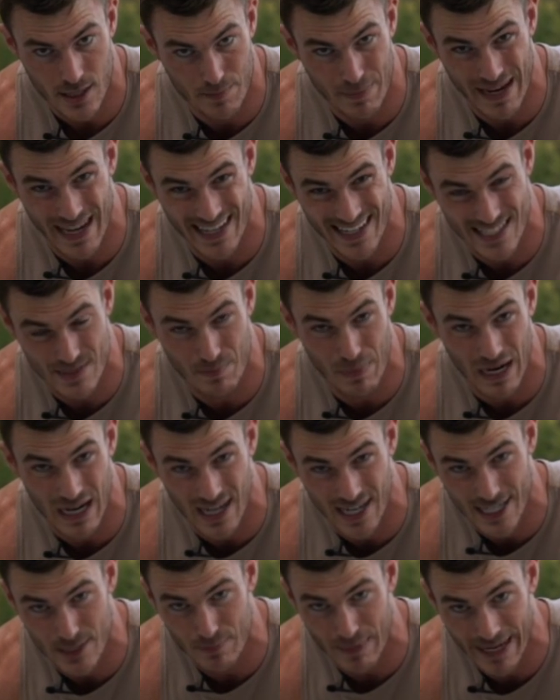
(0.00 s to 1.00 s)
the band is
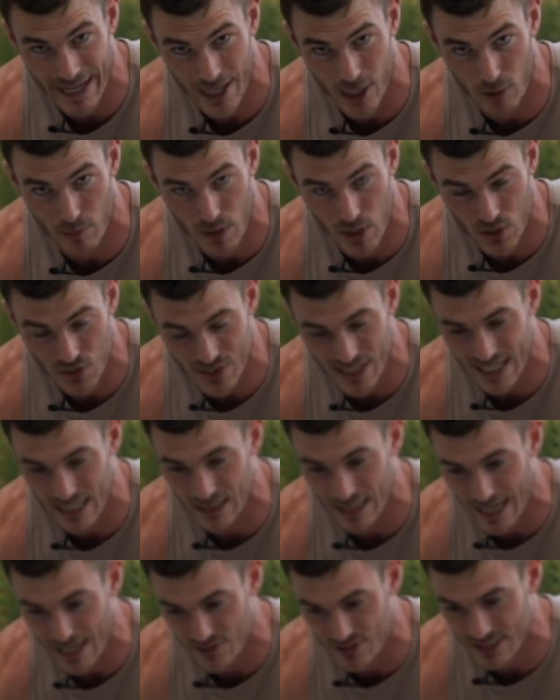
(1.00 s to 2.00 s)
behind my elbows. That
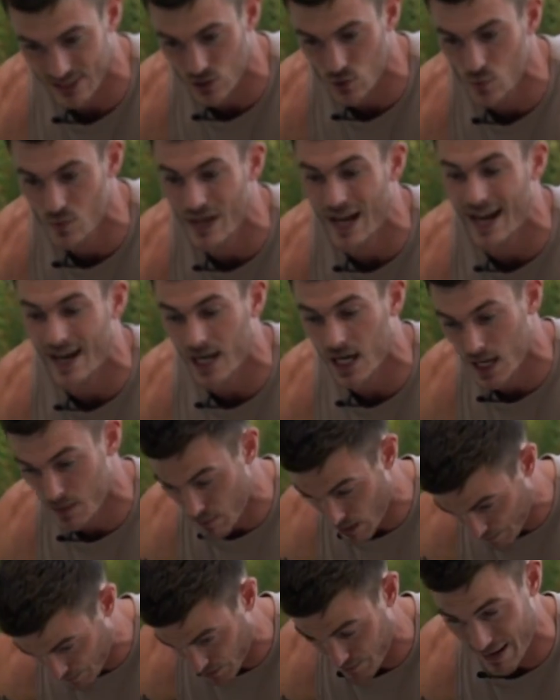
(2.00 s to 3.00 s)
allows it to not
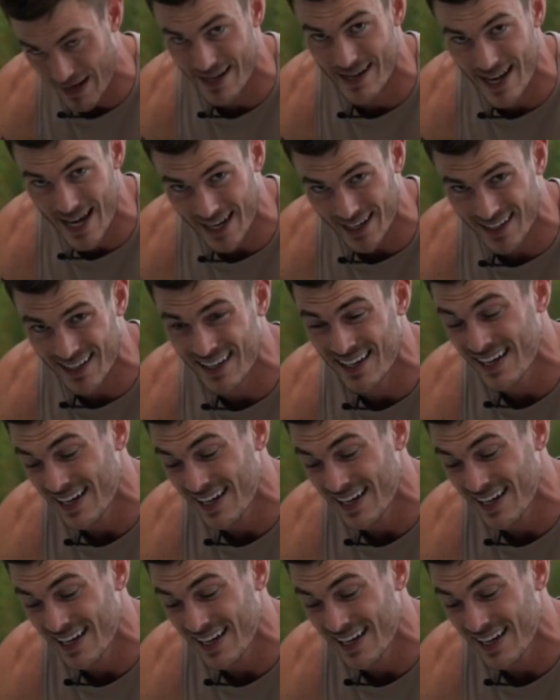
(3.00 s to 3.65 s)
come up on my neck